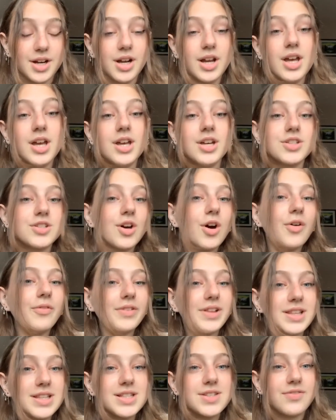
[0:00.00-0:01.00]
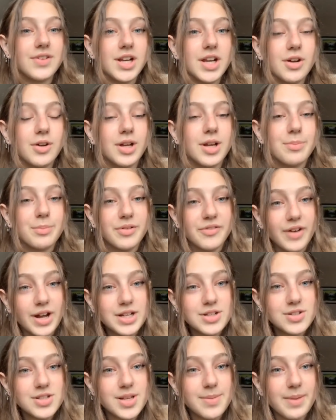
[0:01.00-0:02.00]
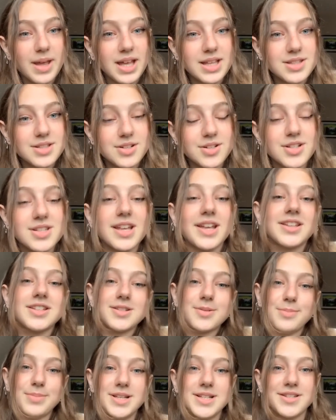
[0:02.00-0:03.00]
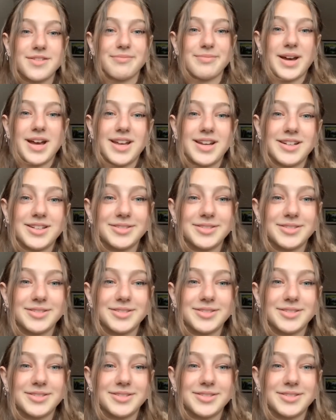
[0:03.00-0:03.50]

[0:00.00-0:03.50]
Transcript: So, hopefully, this video can provide you some answers and some peace of mind.